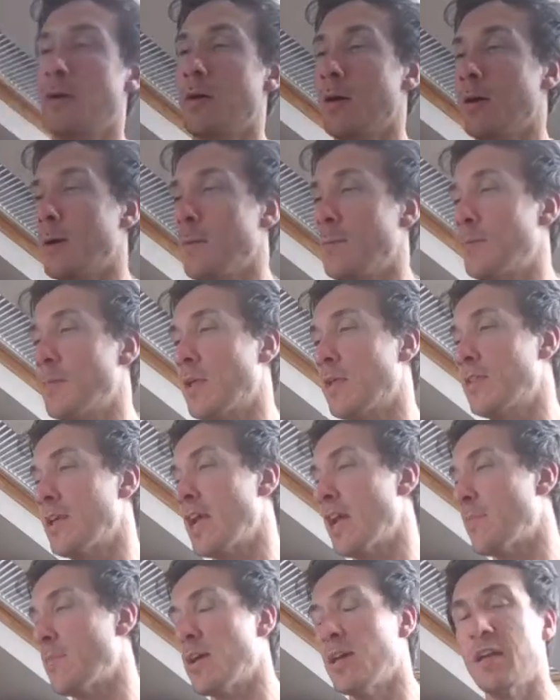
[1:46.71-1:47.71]
and
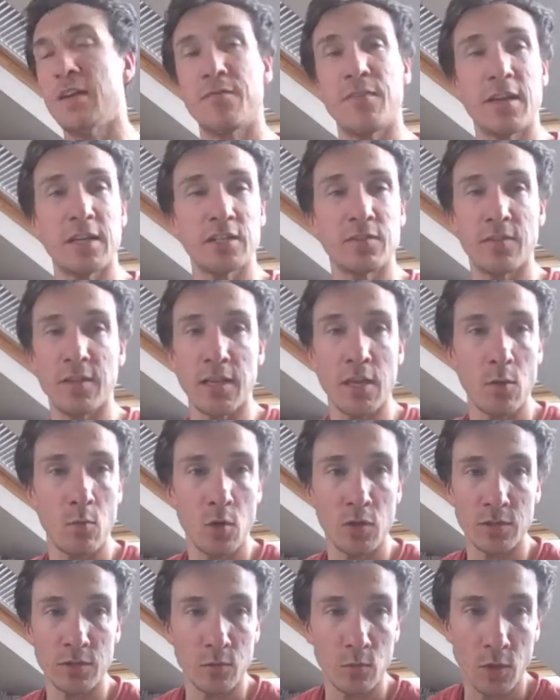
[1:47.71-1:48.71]
they are perfect for year
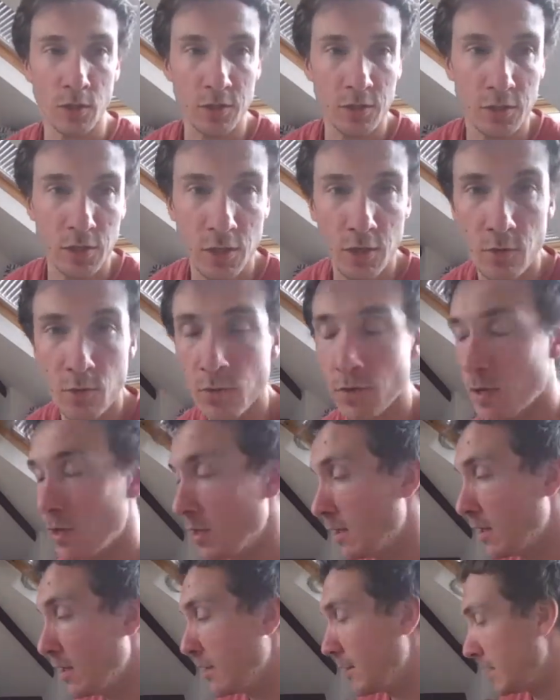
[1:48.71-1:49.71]
one and two,
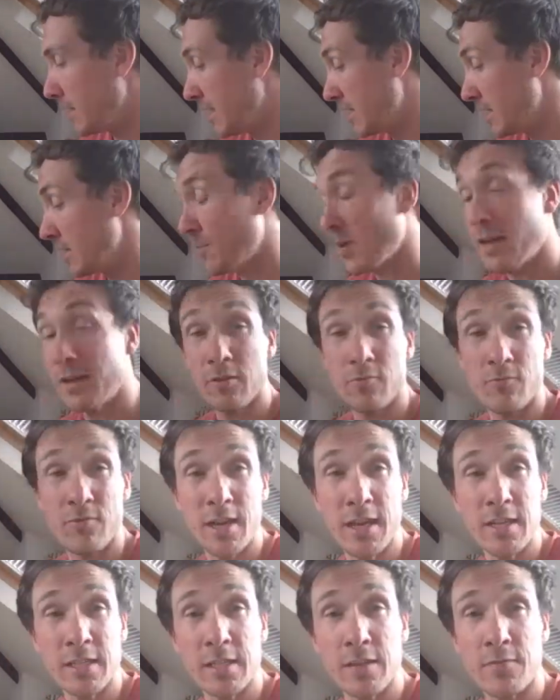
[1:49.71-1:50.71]
independent
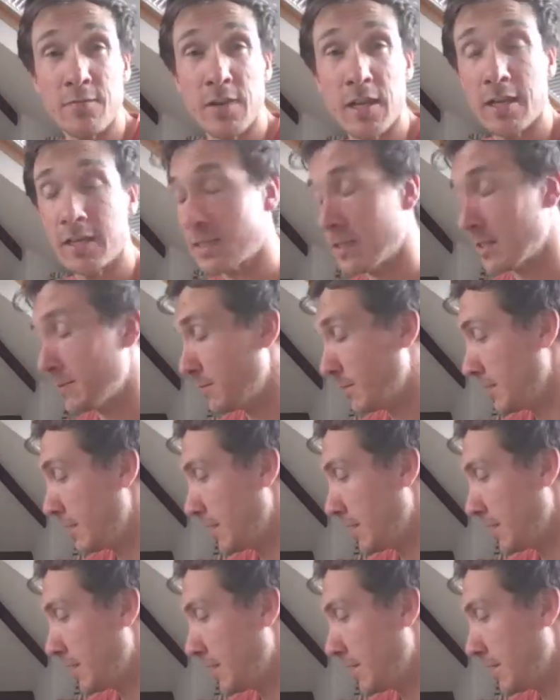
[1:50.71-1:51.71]
readers, in fact,
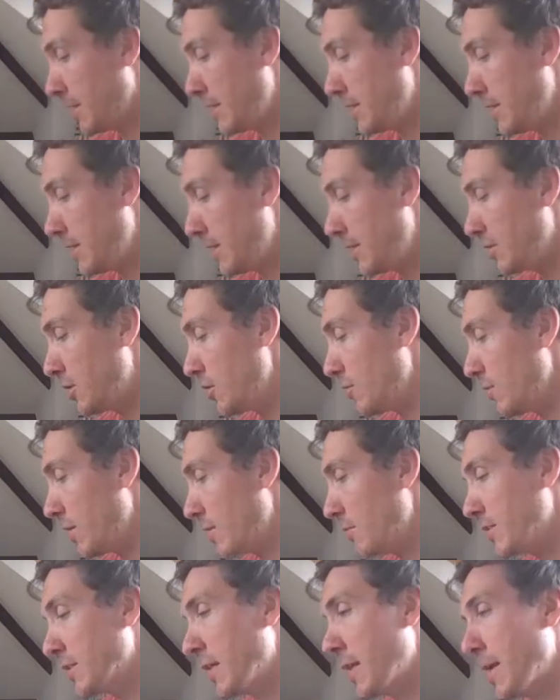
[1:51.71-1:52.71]
particularly in year two, I
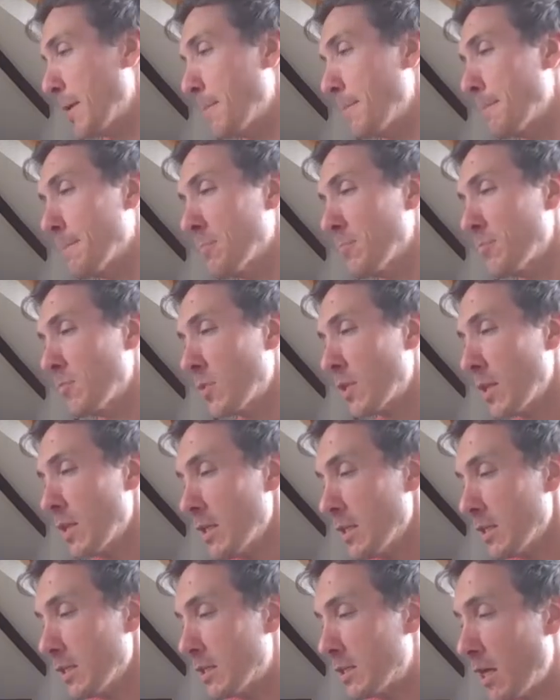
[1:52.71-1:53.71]
would say.
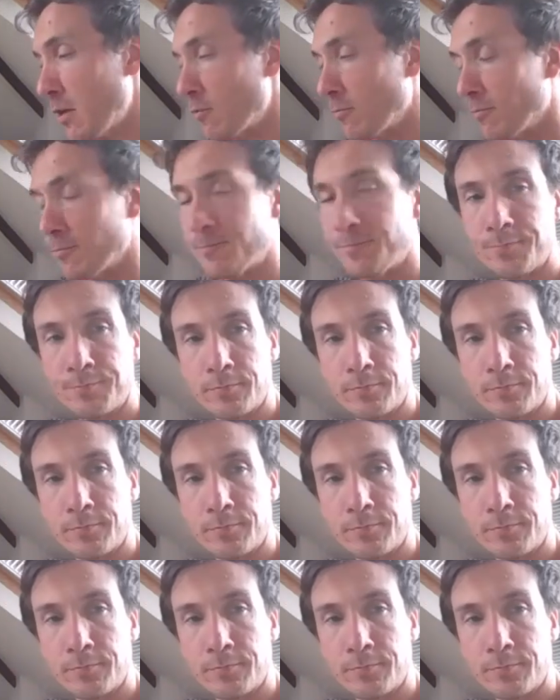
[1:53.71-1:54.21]
So